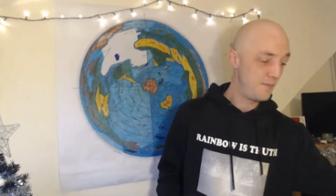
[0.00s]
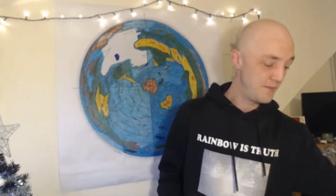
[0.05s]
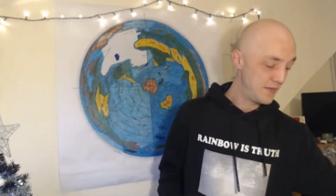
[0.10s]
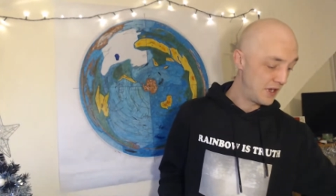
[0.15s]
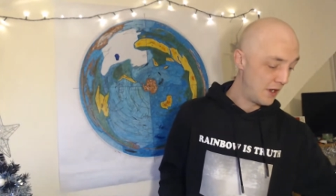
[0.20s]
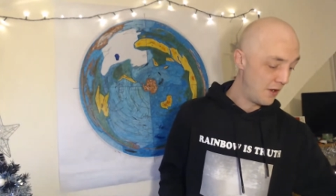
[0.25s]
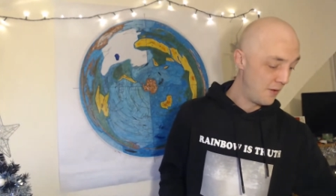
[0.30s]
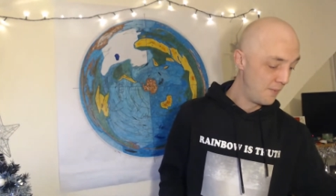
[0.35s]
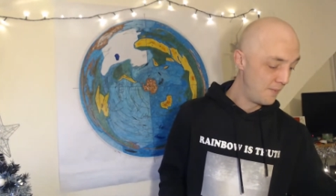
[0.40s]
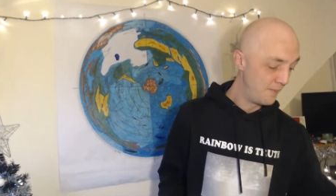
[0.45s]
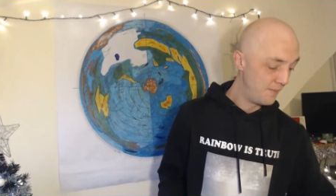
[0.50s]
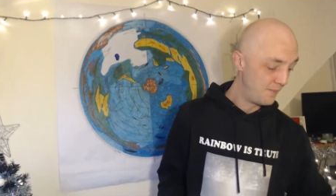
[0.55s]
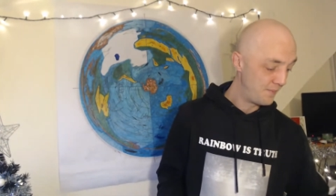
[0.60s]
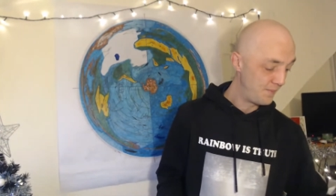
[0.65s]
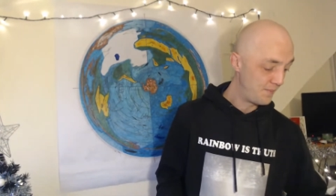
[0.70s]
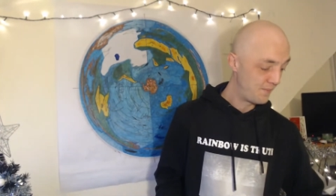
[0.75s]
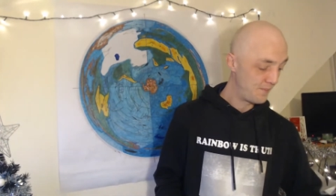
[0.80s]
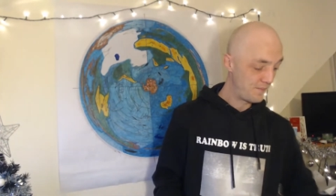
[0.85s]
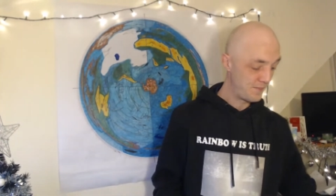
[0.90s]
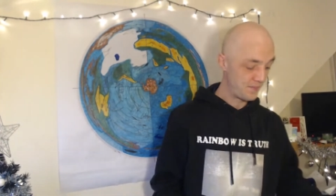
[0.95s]
You know.
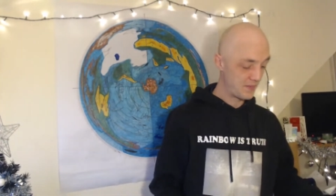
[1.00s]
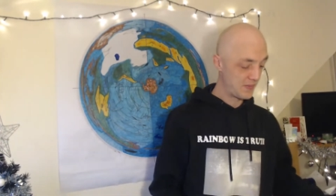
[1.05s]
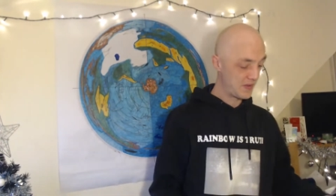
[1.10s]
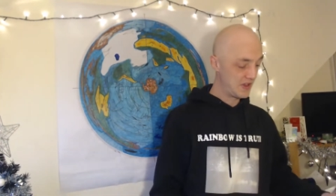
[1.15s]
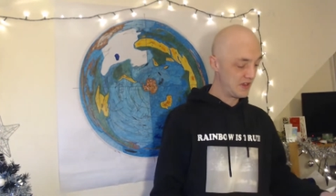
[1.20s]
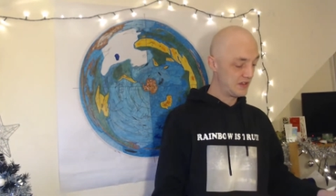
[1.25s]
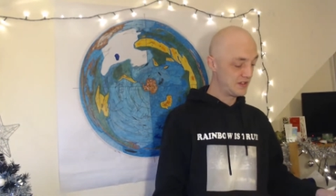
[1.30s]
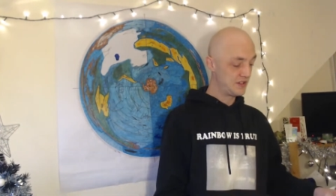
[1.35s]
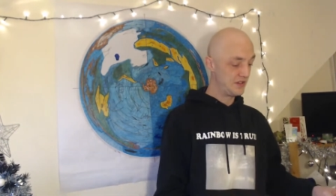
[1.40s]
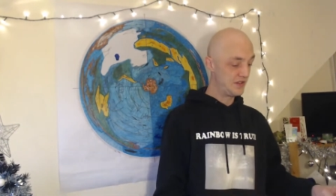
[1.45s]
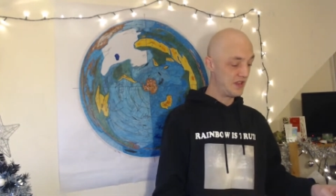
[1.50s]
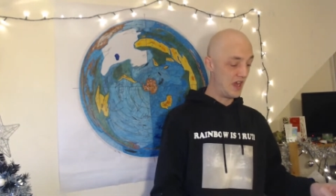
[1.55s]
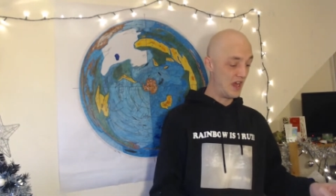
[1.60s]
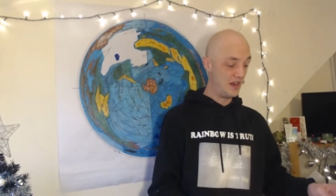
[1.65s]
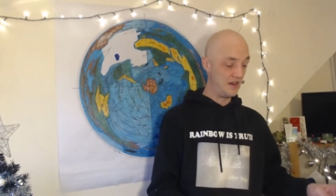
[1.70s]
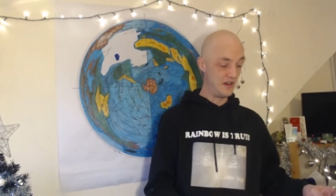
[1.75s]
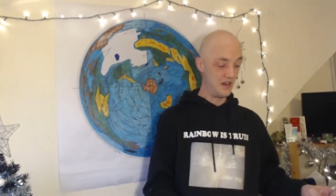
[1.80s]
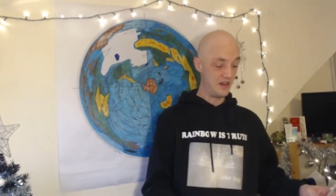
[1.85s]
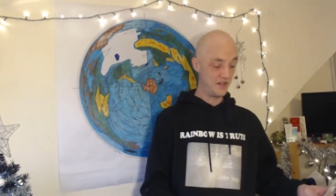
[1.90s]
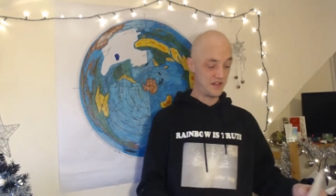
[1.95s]
So
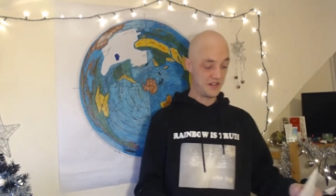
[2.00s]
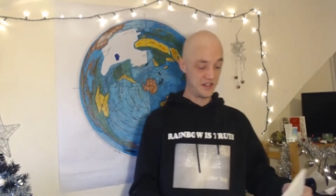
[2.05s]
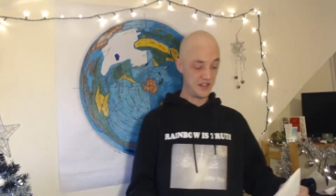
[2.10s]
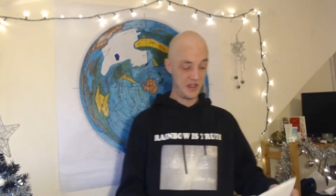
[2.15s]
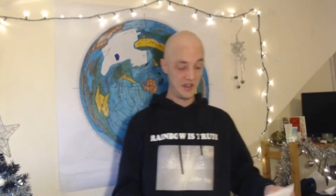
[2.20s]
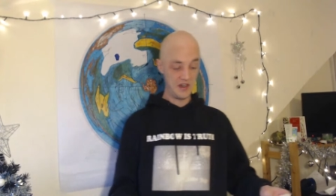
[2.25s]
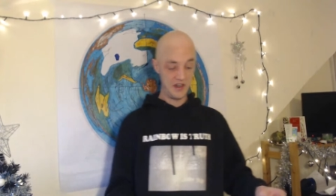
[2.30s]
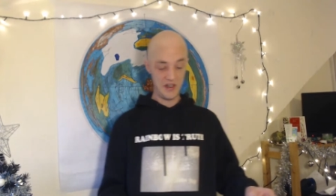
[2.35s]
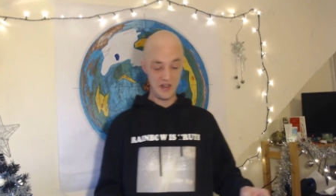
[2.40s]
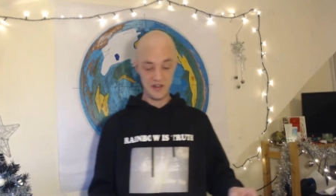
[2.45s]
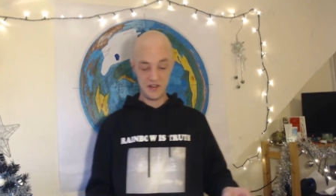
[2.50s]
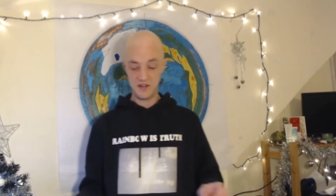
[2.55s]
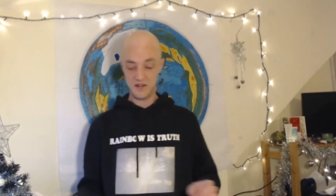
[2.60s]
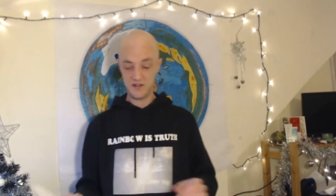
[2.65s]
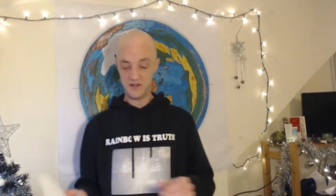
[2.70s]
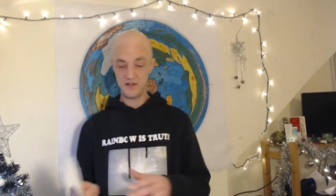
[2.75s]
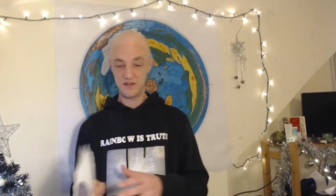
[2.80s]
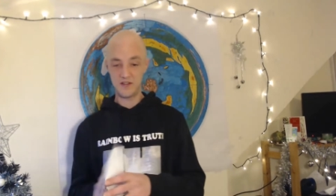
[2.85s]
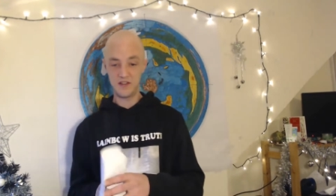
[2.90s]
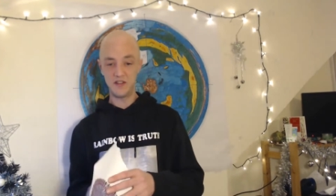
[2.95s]
then I decided
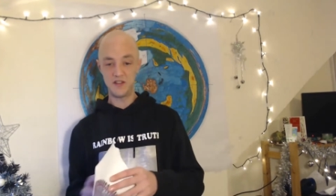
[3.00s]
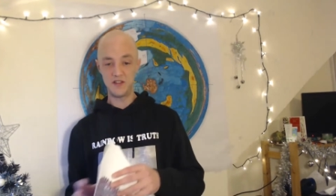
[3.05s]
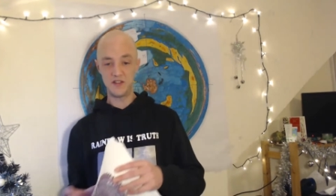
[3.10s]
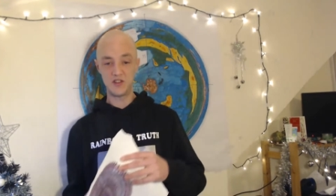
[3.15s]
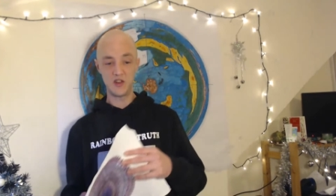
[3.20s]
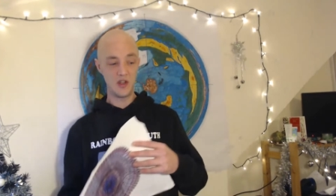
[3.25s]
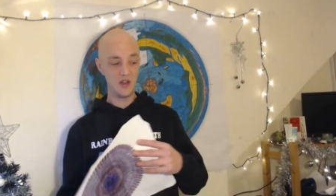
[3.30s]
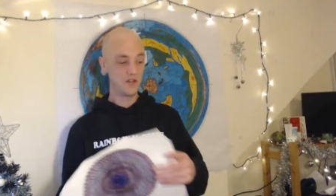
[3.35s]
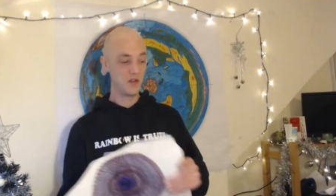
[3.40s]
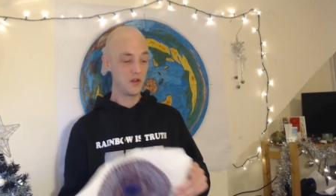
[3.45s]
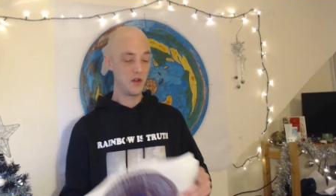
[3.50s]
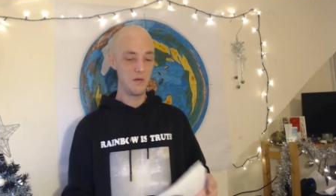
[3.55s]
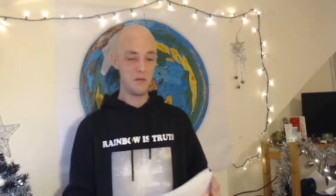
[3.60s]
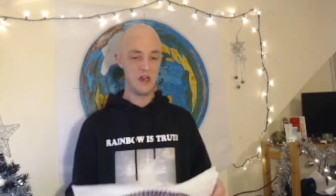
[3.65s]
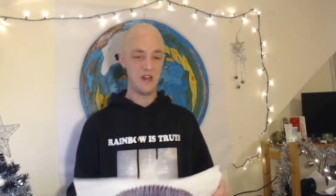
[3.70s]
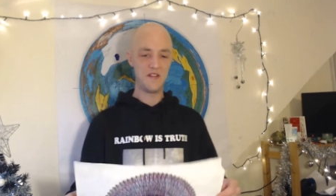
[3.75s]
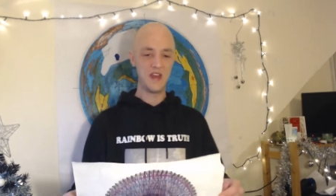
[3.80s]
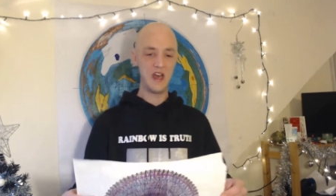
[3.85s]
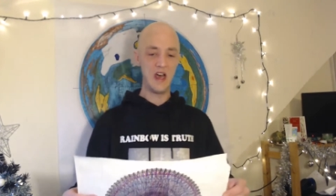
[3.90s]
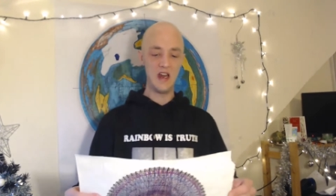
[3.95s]
to try and do a
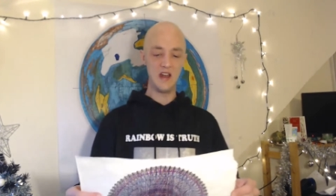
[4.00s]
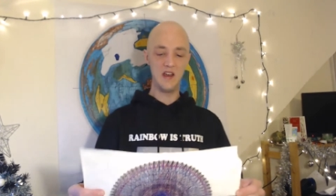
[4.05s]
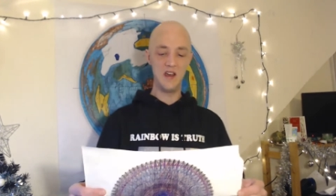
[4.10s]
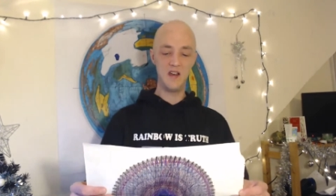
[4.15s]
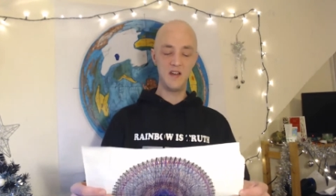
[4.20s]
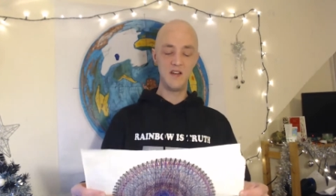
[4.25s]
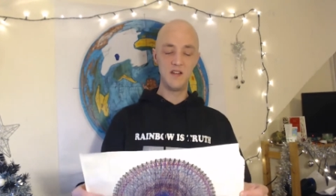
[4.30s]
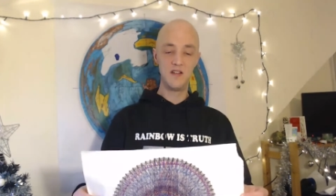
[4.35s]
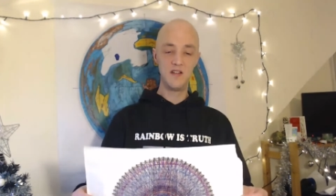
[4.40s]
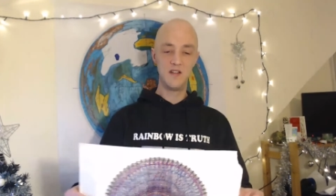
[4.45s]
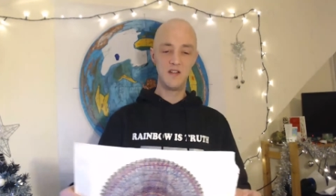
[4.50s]
mandala,